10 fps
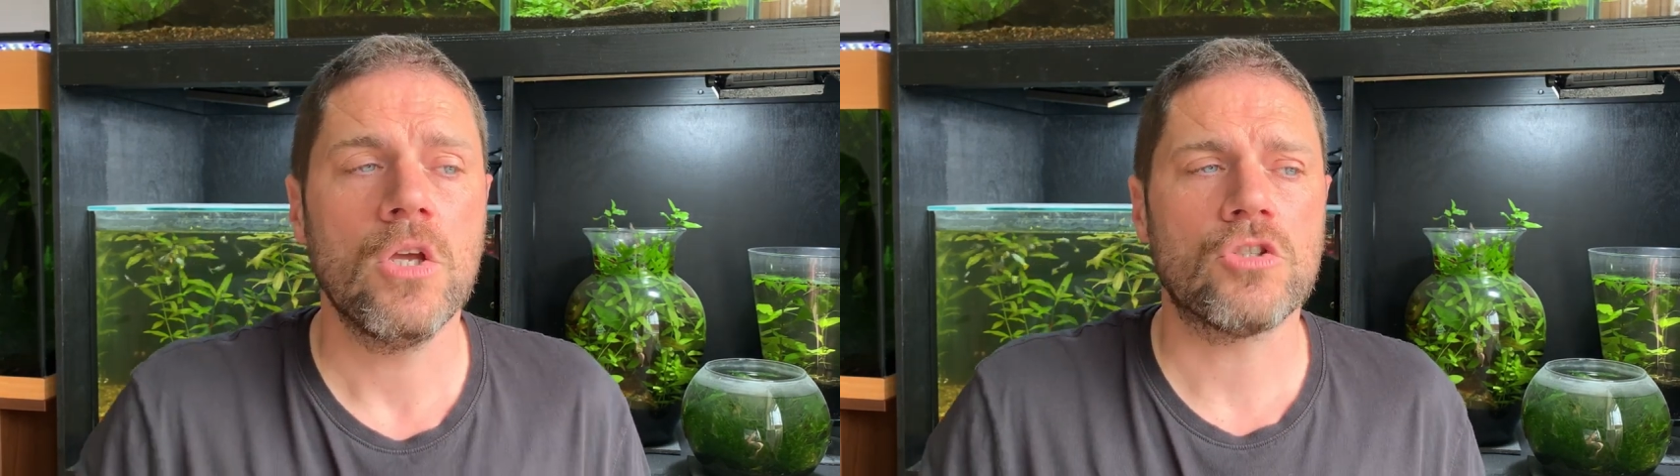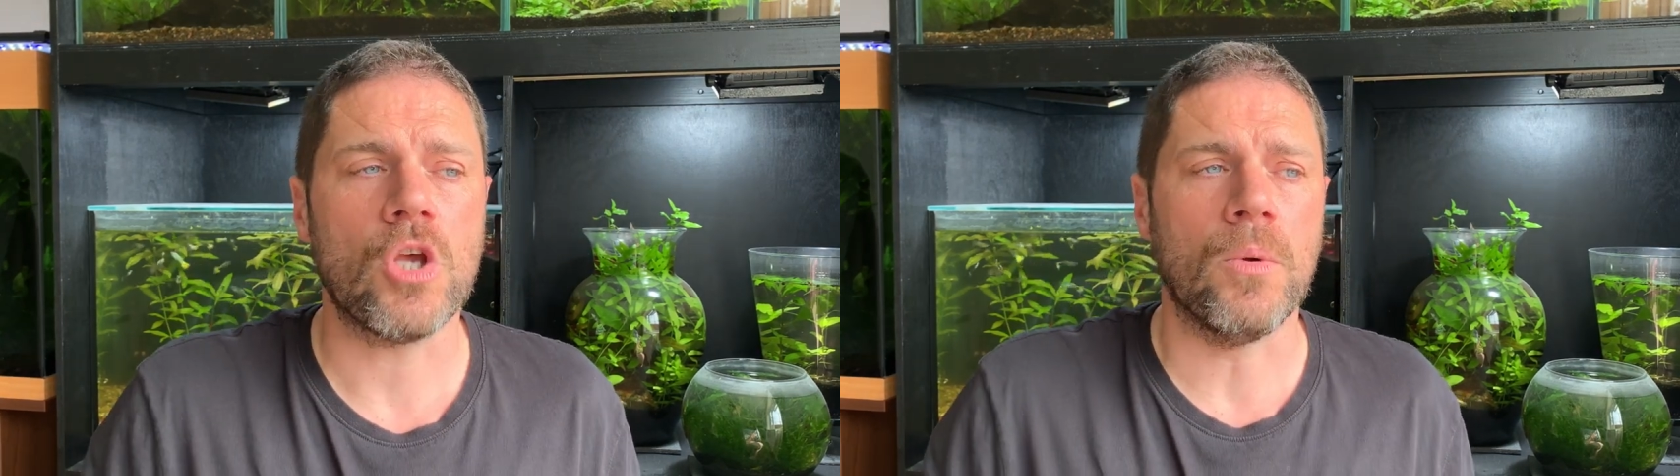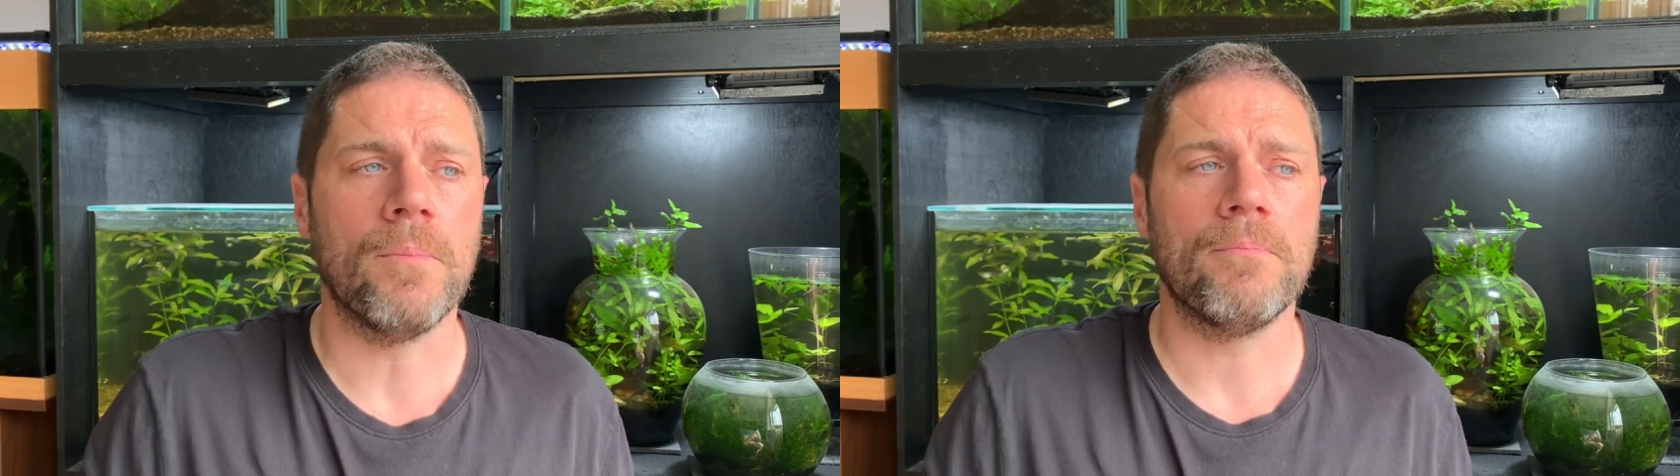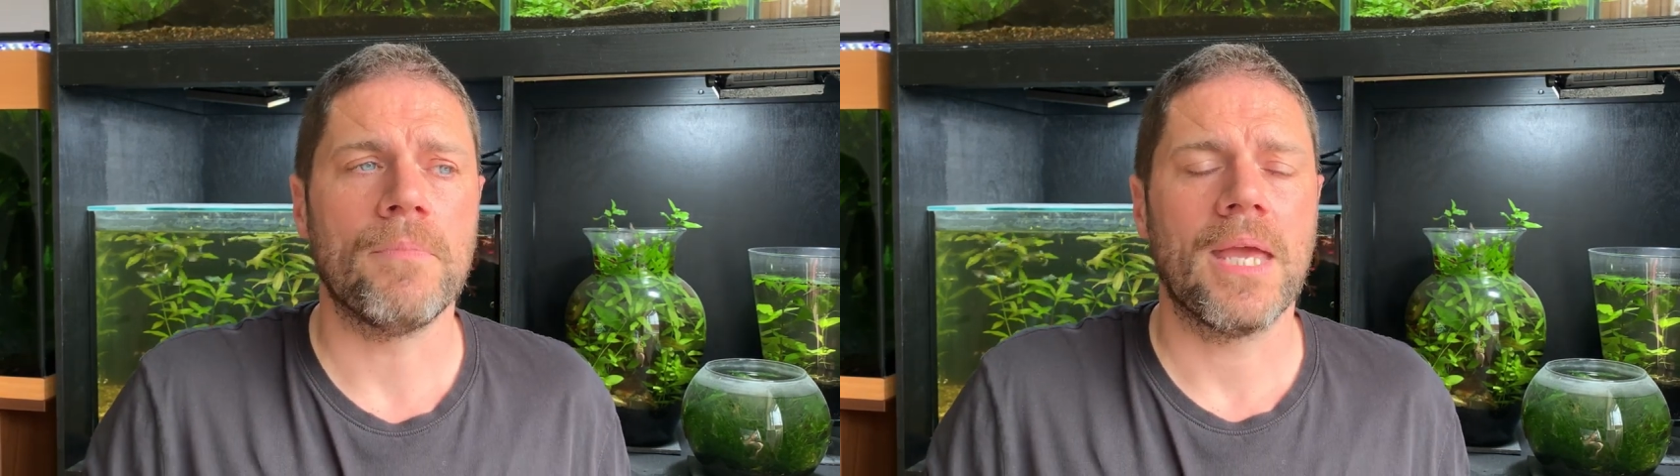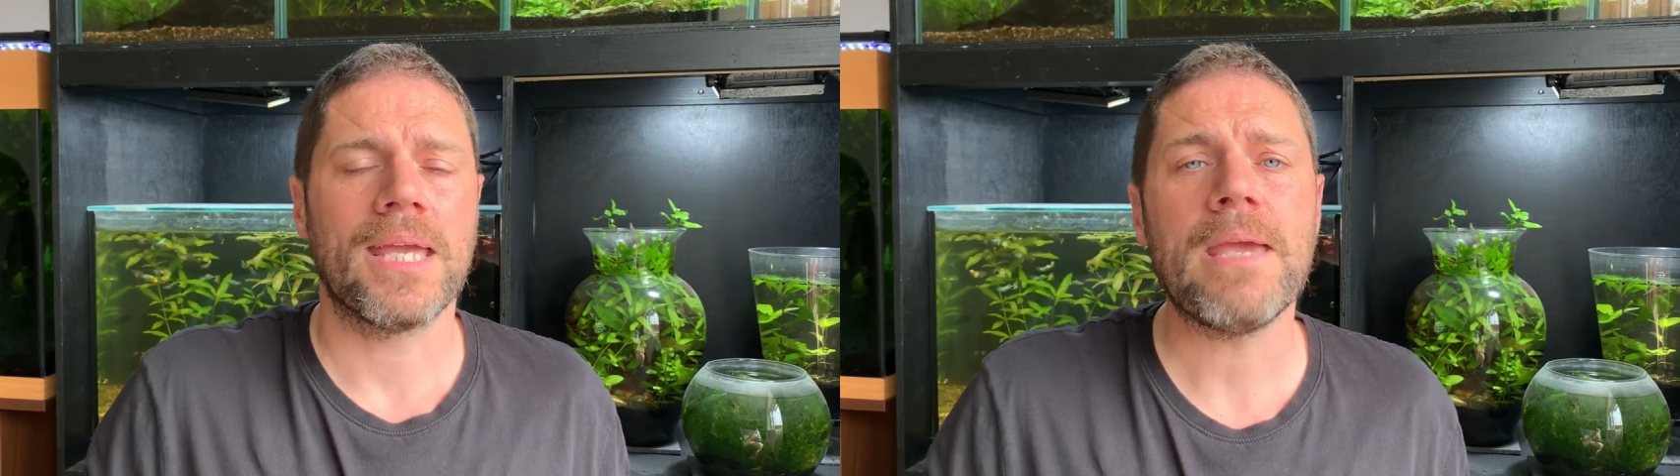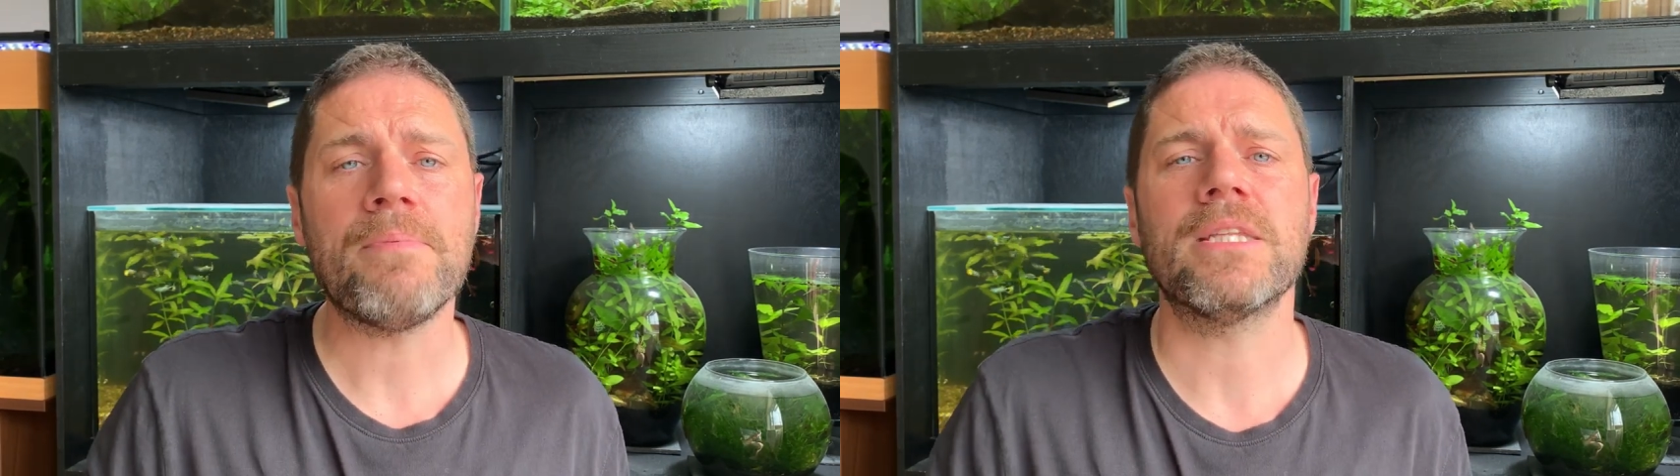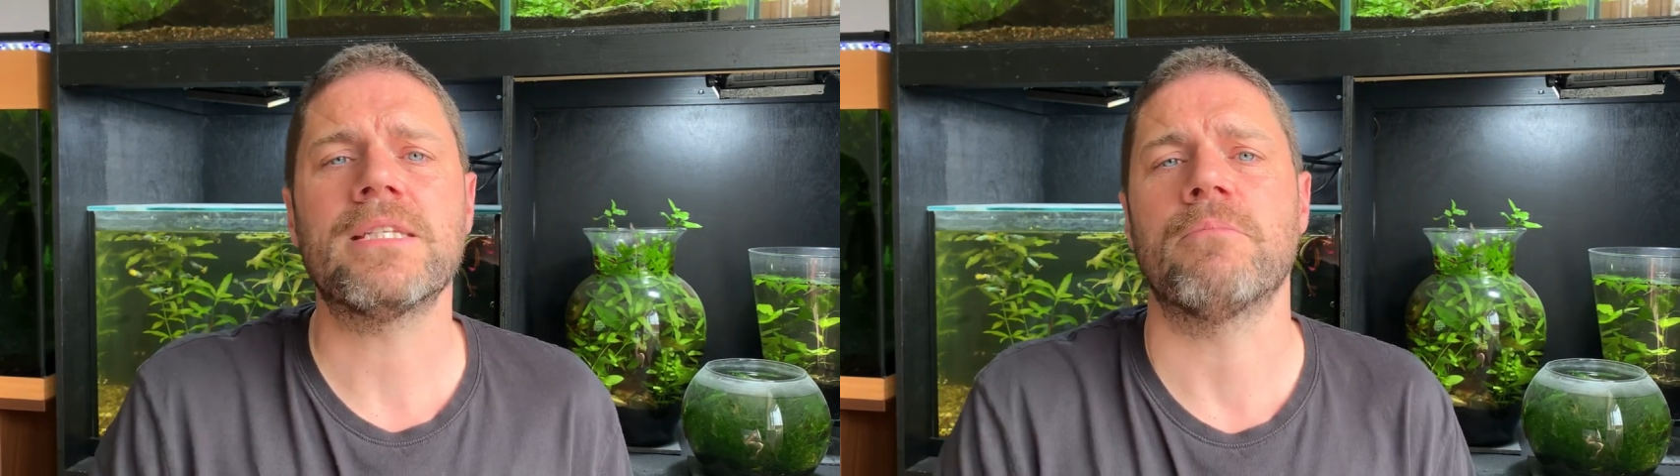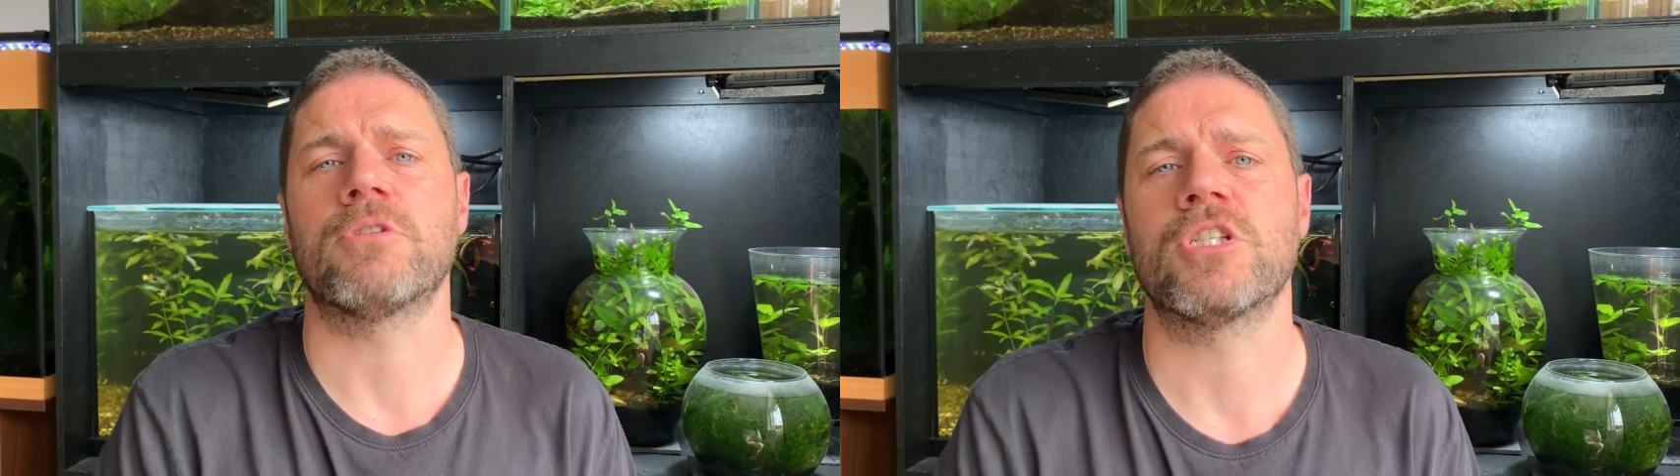So, keeping the
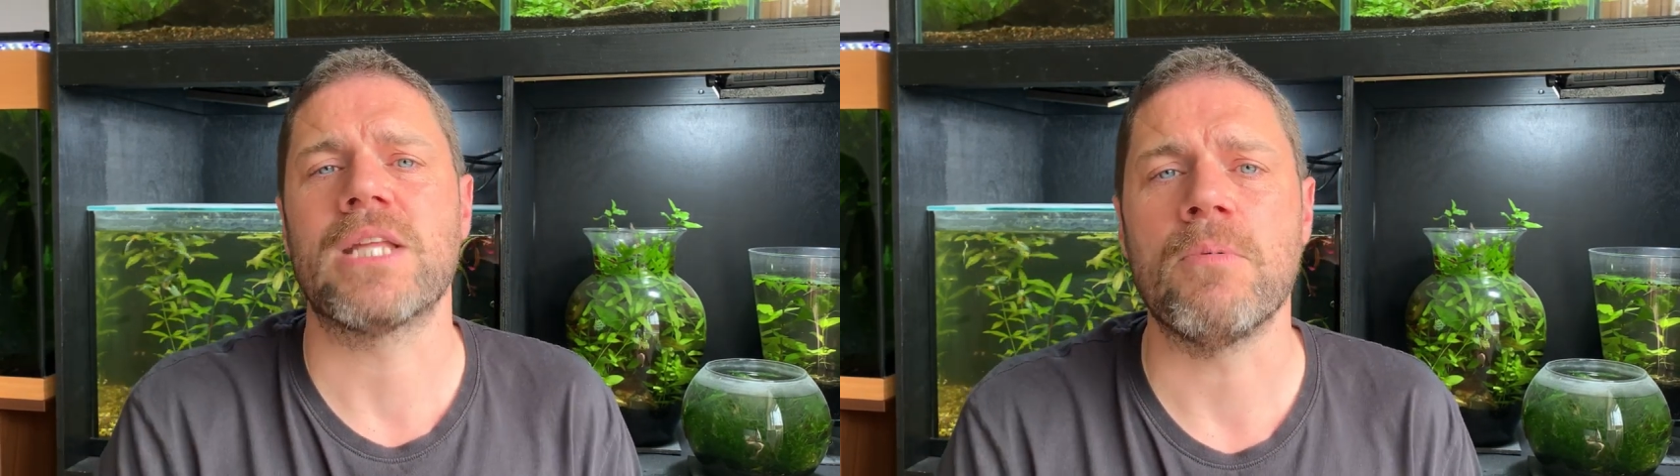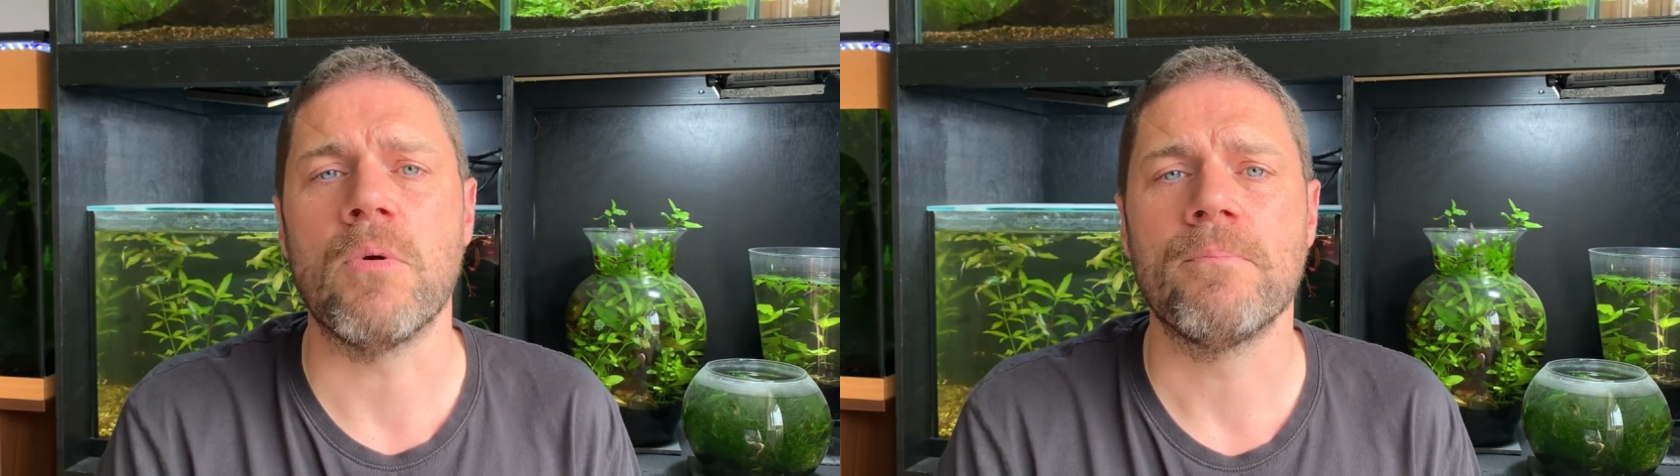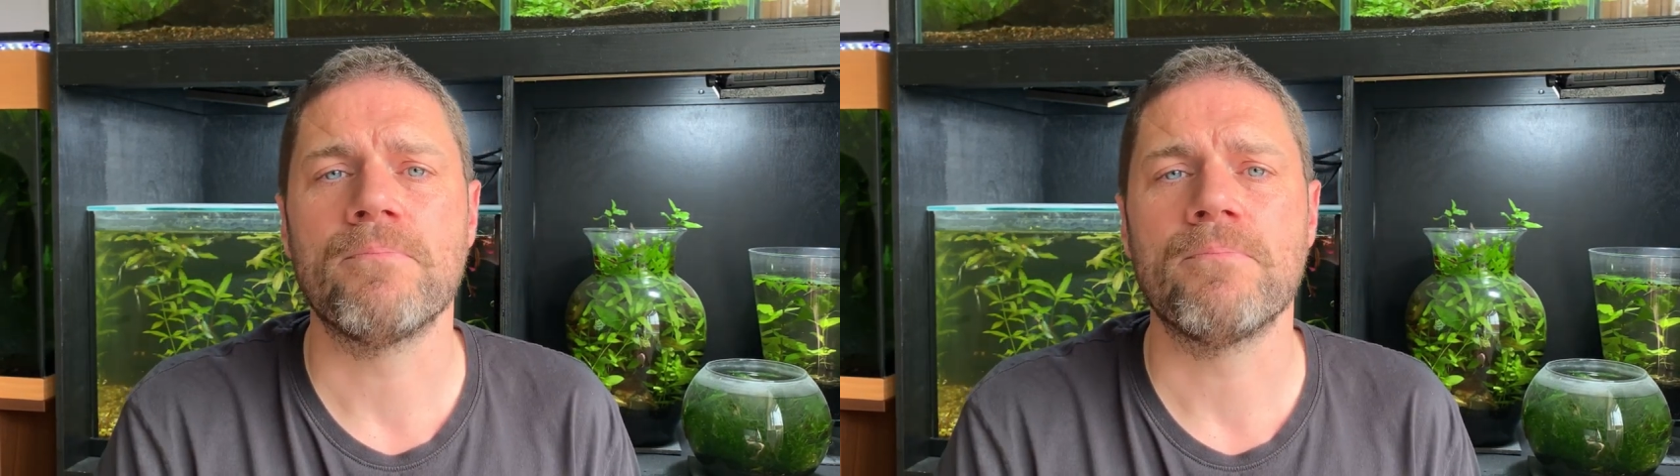temperature stable.